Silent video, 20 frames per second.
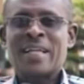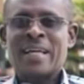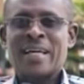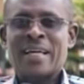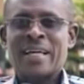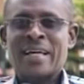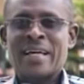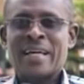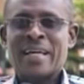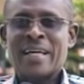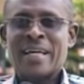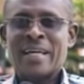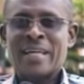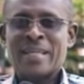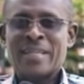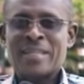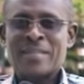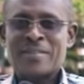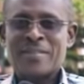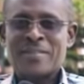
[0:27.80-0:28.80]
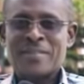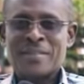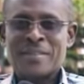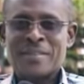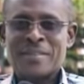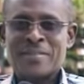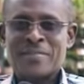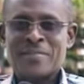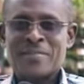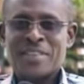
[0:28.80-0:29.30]
Uh,
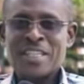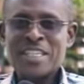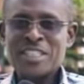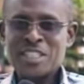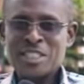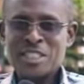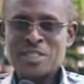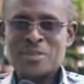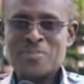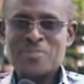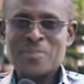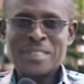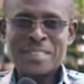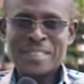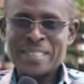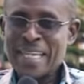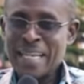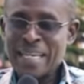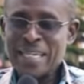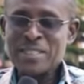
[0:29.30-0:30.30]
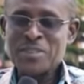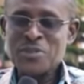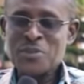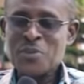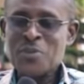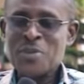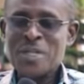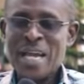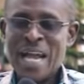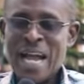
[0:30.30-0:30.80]
this personality
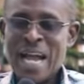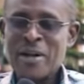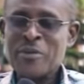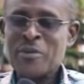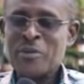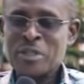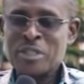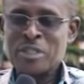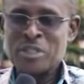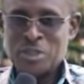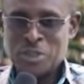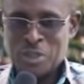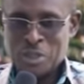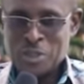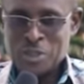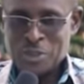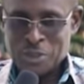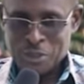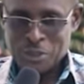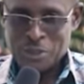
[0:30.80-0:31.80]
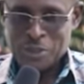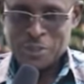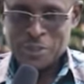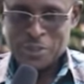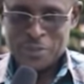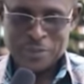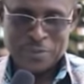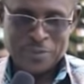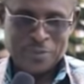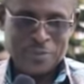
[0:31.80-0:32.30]
we are going to talk to
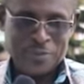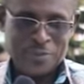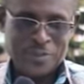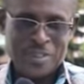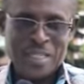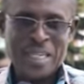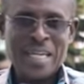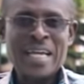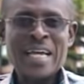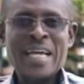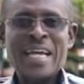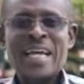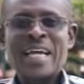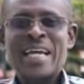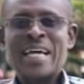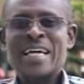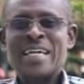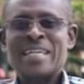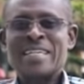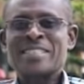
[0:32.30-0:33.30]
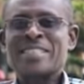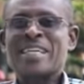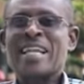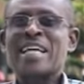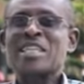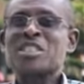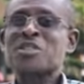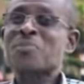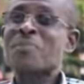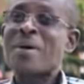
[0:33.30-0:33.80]
is an
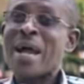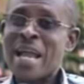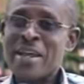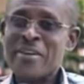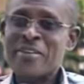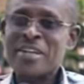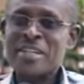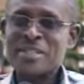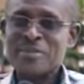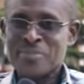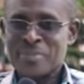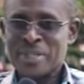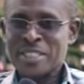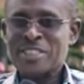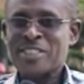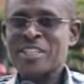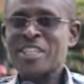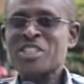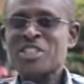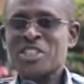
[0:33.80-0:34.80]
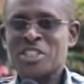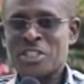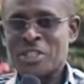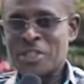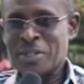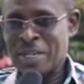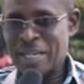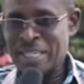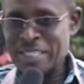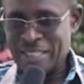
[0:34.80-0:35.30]
aspiring presidential
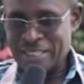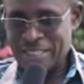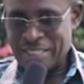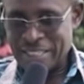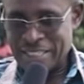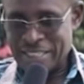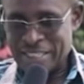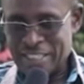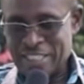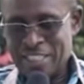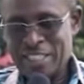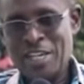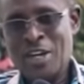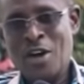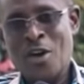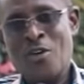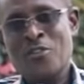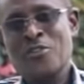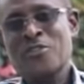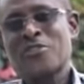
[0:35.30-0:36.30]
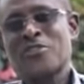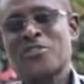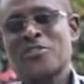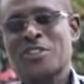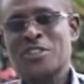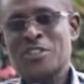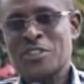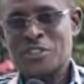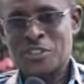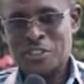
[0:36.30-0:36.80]
candidate of
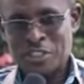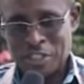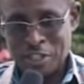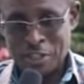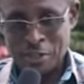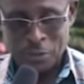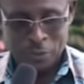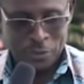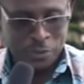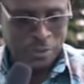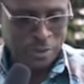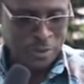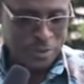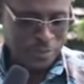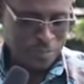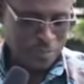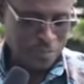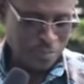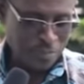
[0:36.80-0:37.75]
Sierra Leone.